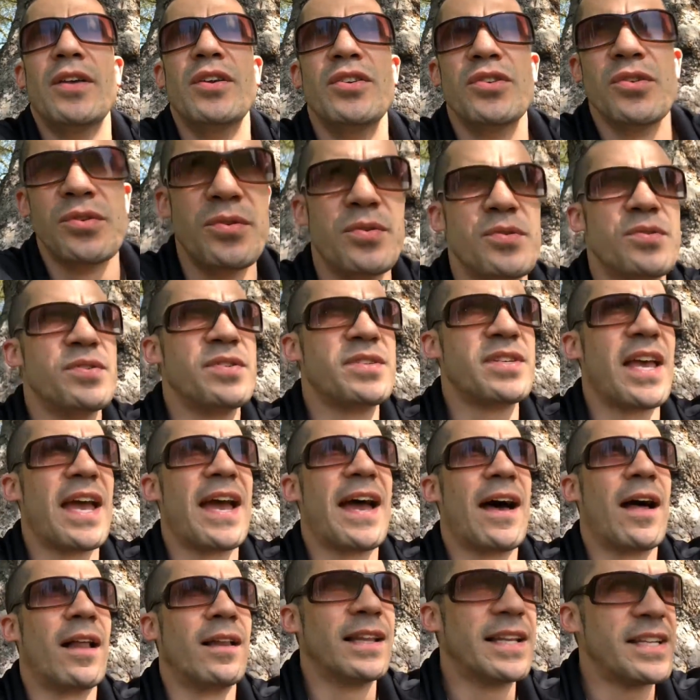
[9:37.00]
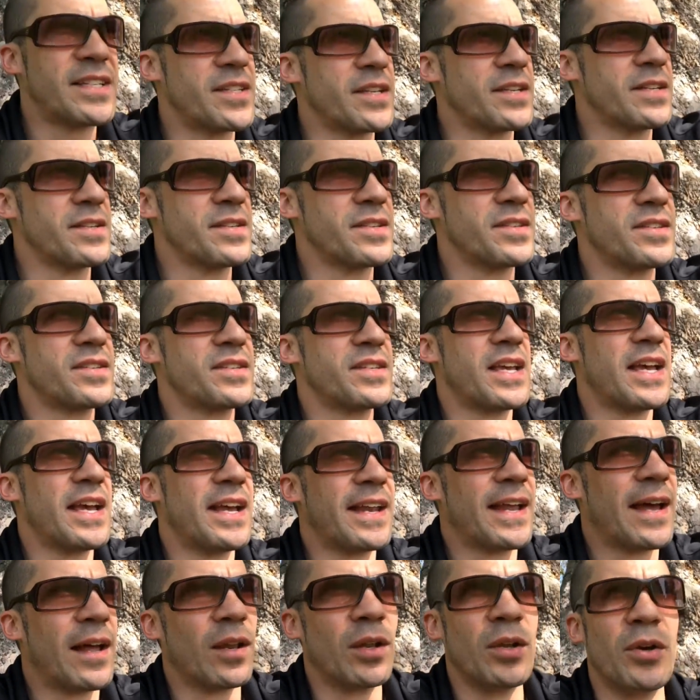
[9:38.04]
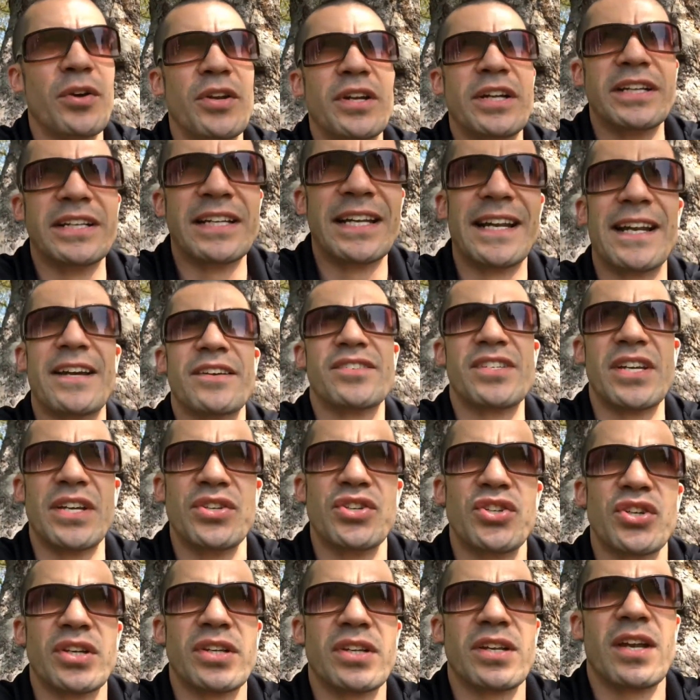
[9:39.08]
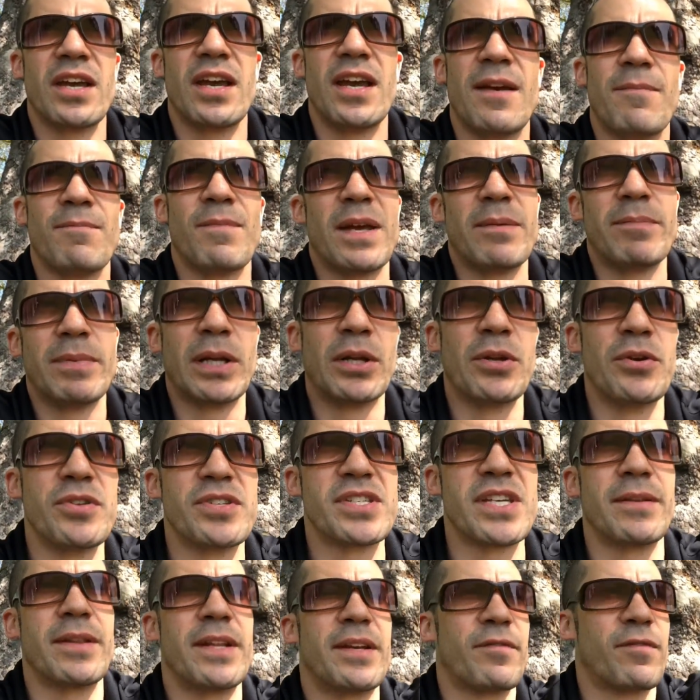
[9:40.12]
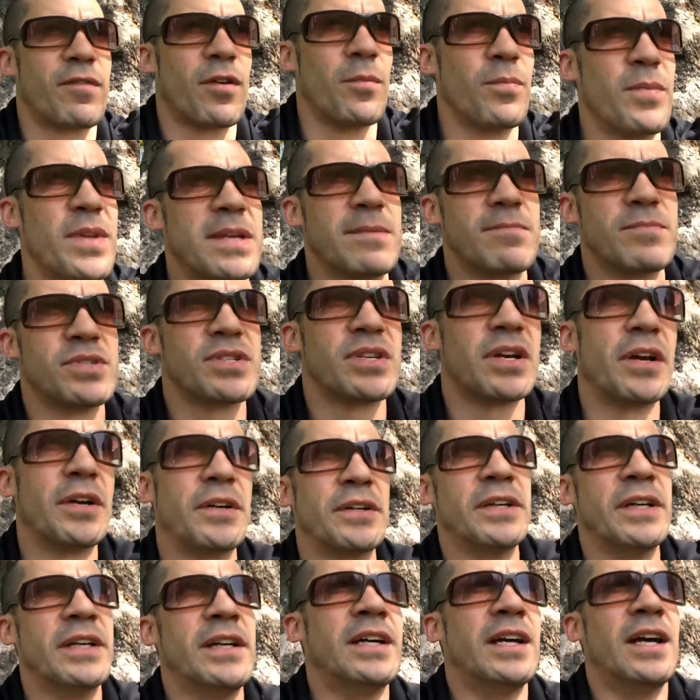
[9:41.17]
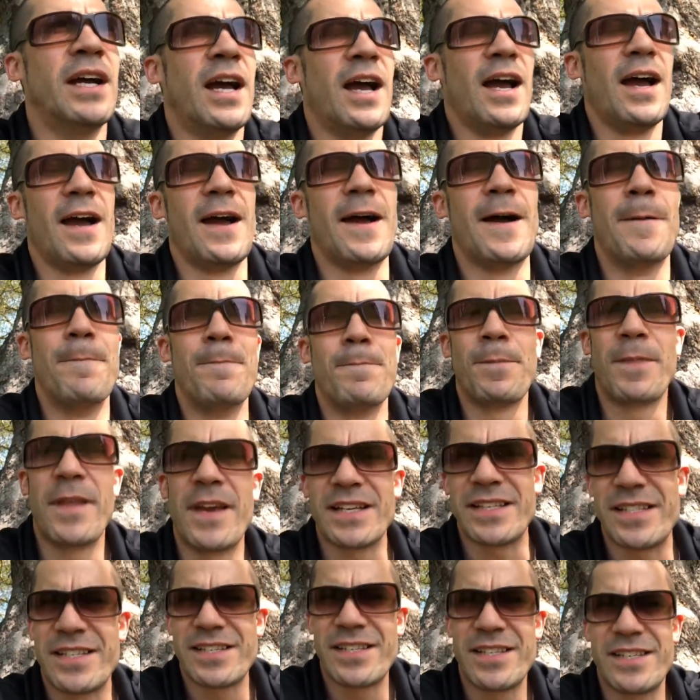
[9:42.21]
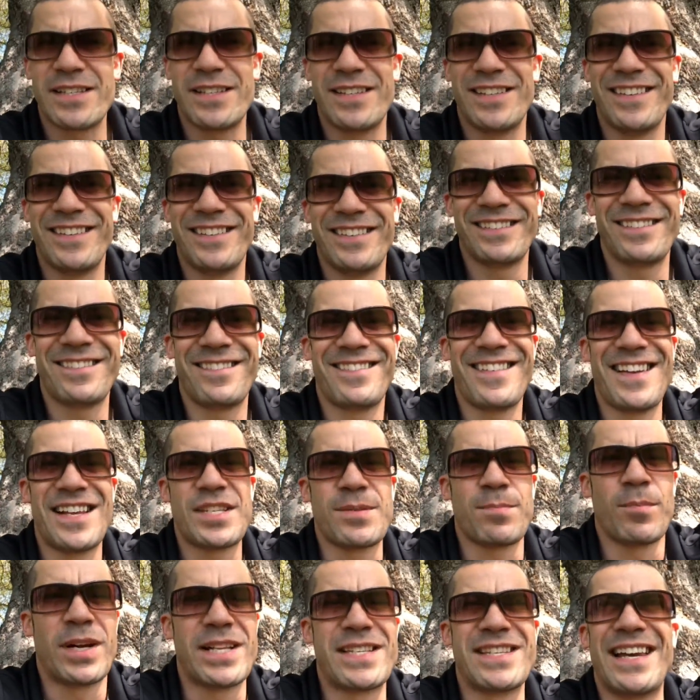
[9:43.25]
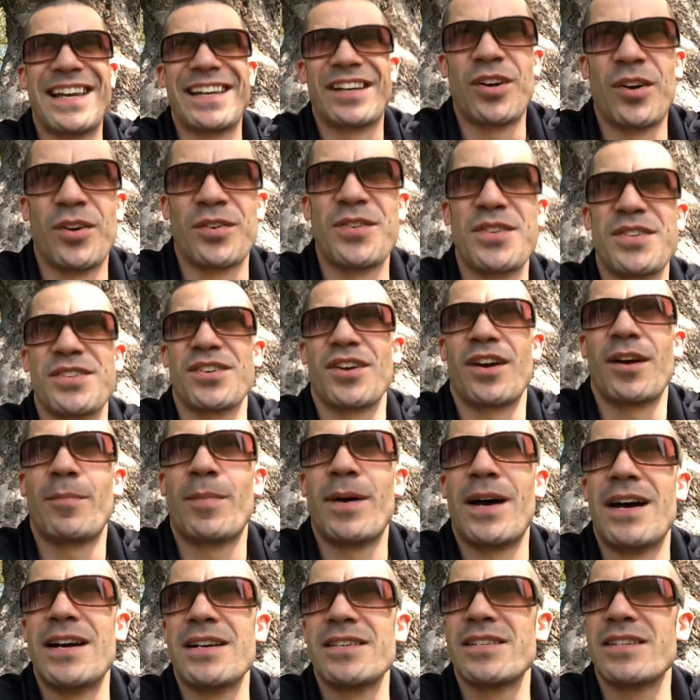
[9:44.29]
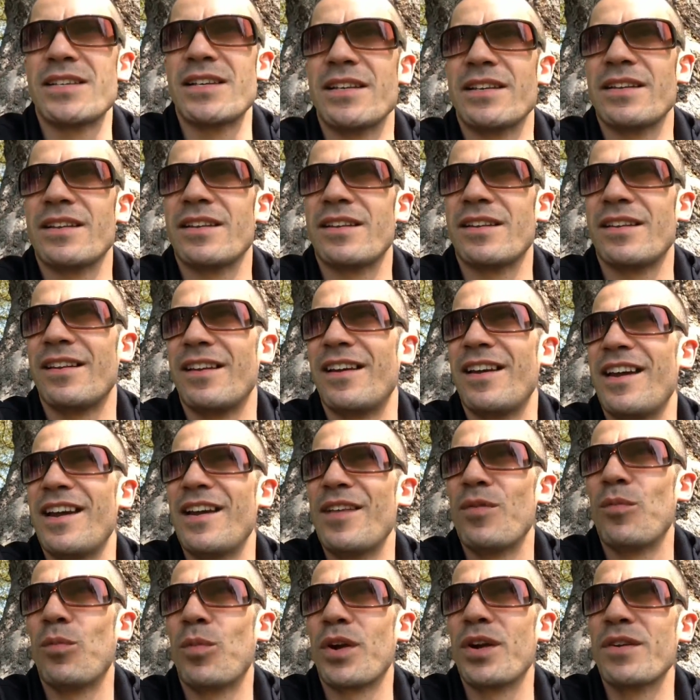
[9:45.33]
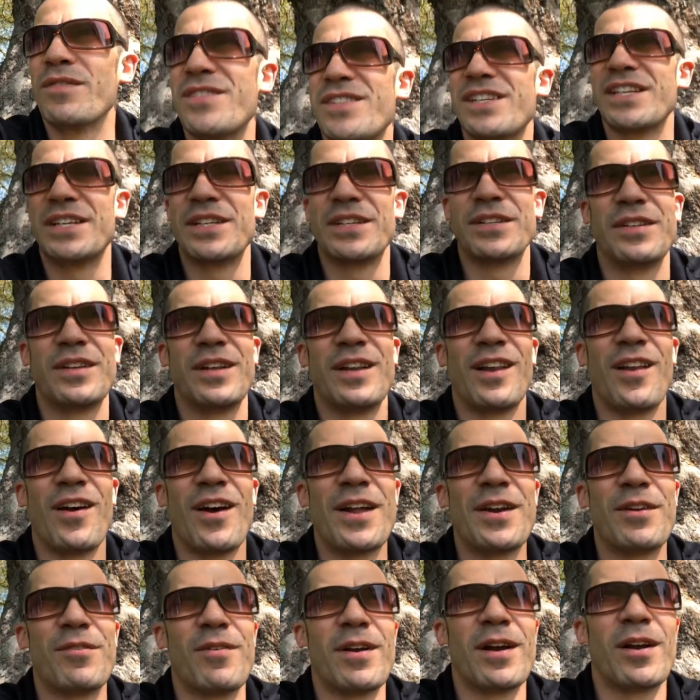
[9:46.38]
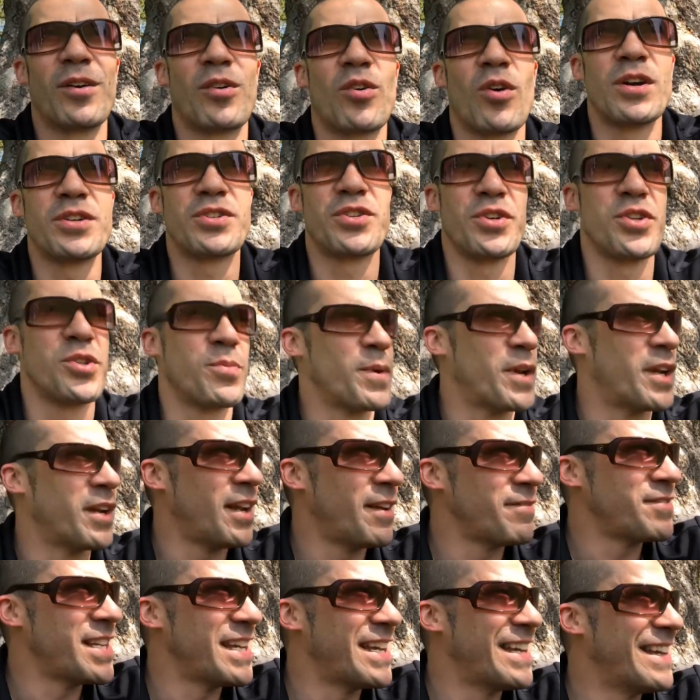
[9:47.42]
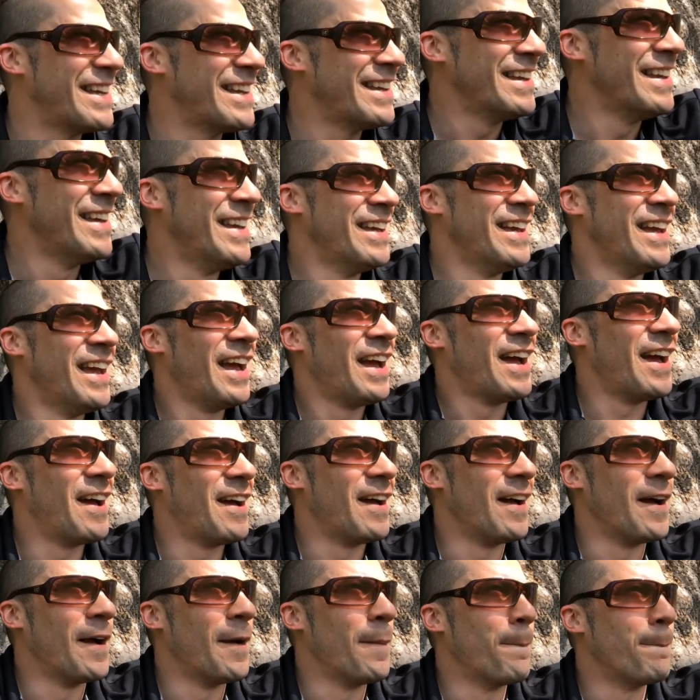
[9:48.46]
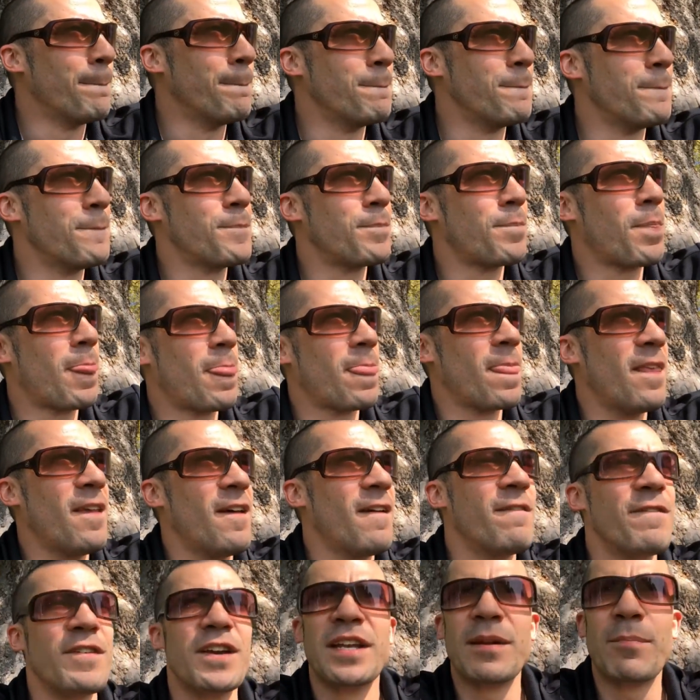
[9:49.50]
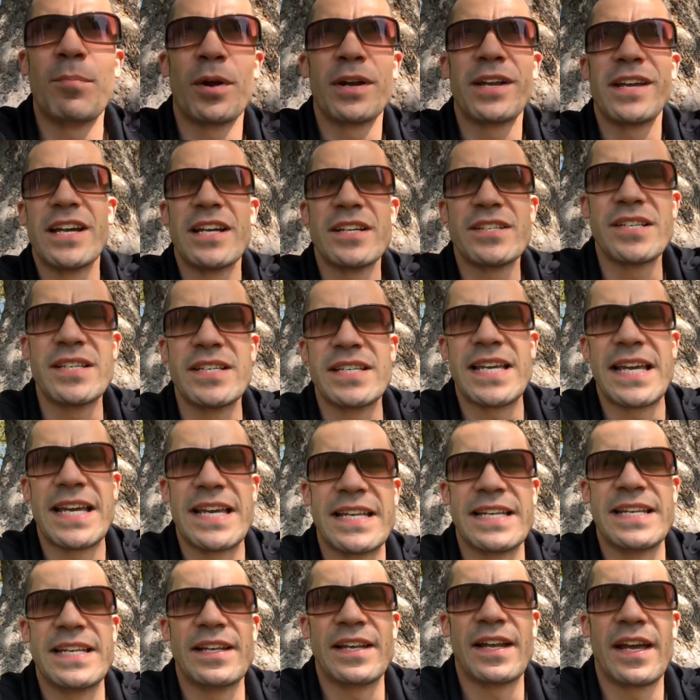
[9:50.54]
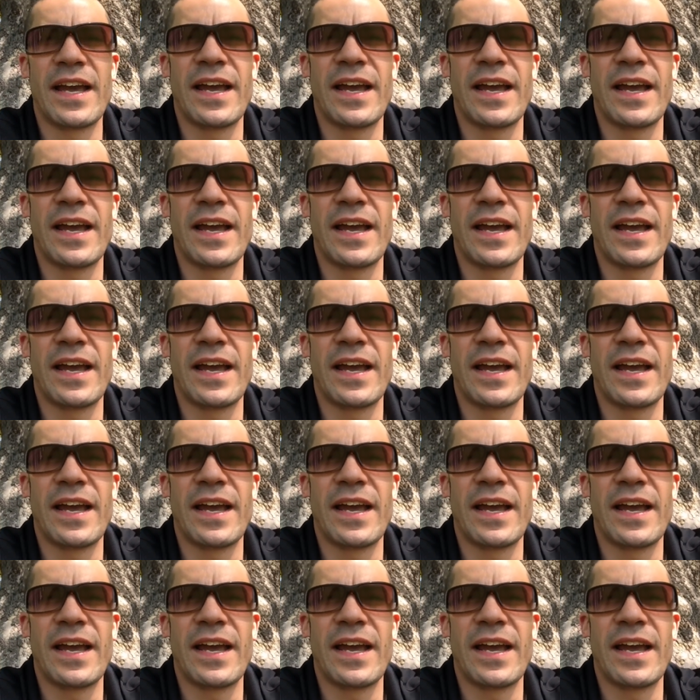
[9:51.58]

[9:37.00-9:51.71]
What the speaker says: use our lessons and our learning and our teaching, and maybe learn something from them. So that's my take on desire paths and what I've seen lying around Christchurch. But I'd love to hear if anybody else has had